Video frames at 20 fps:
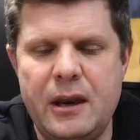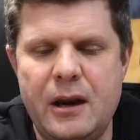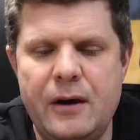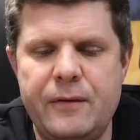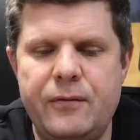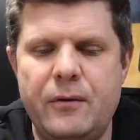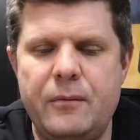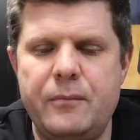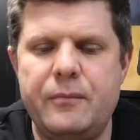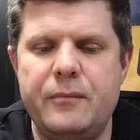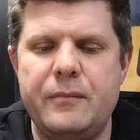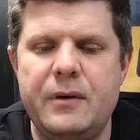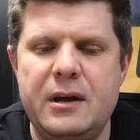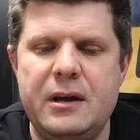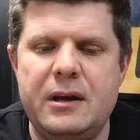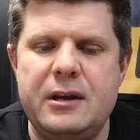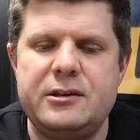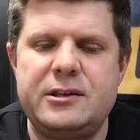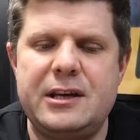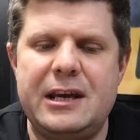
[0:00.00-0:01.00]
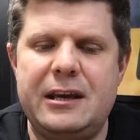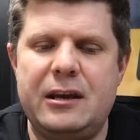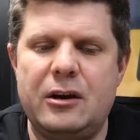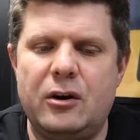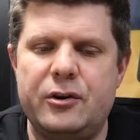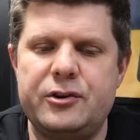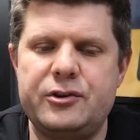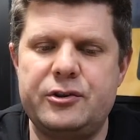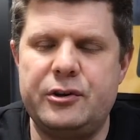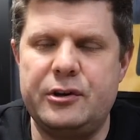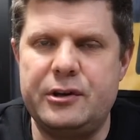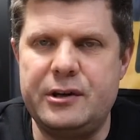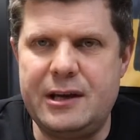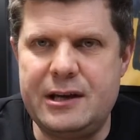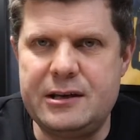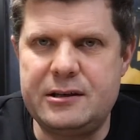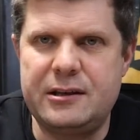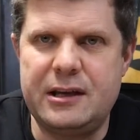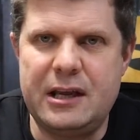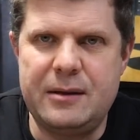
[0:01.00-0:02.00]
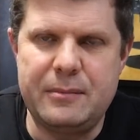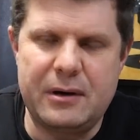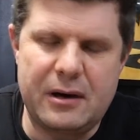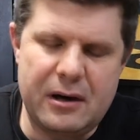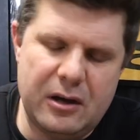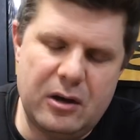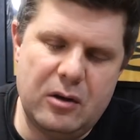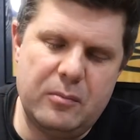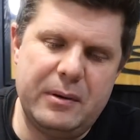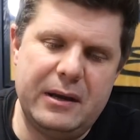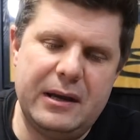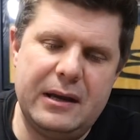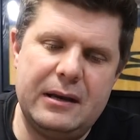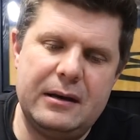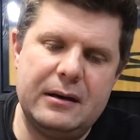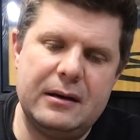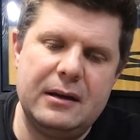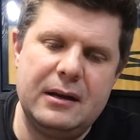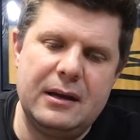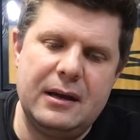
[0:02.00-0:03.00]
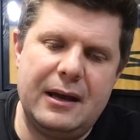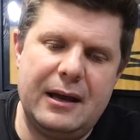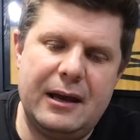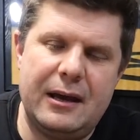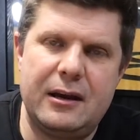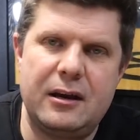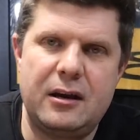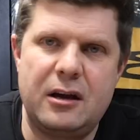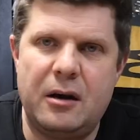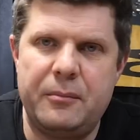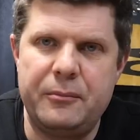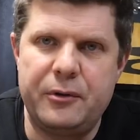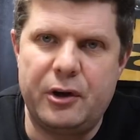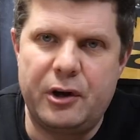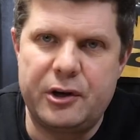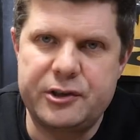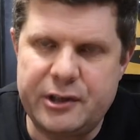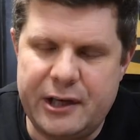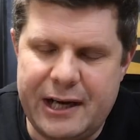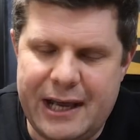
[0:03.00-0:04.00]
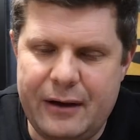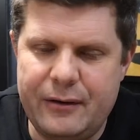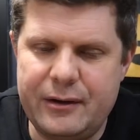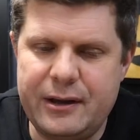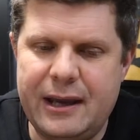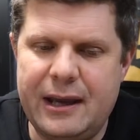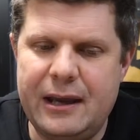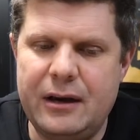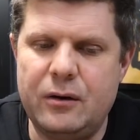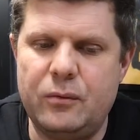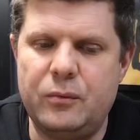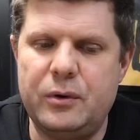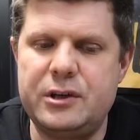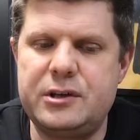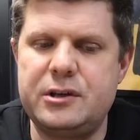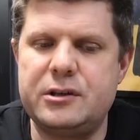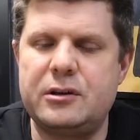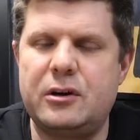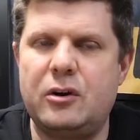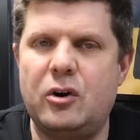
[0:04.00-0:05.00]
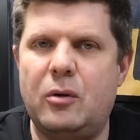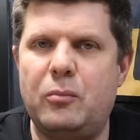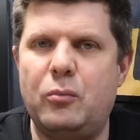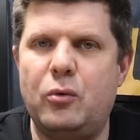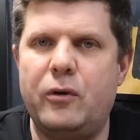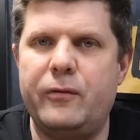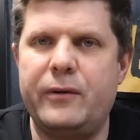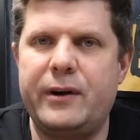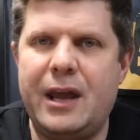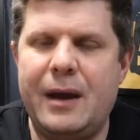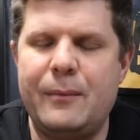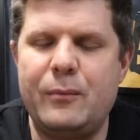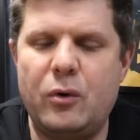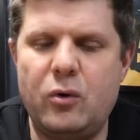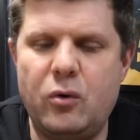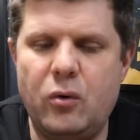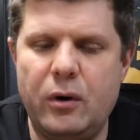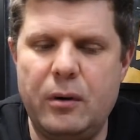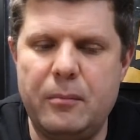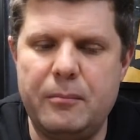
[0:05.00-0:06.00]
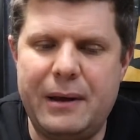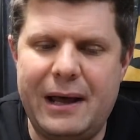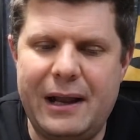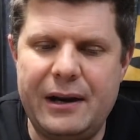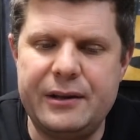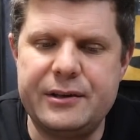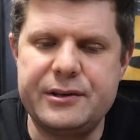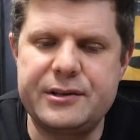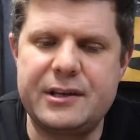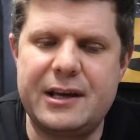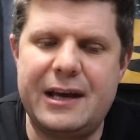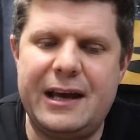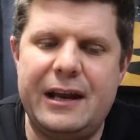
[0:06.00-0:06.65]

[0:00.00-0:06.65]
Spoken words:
from taking oxygen into the hemoglobin, carbon dioxide out again, which is a lot more of a chemical imbalance.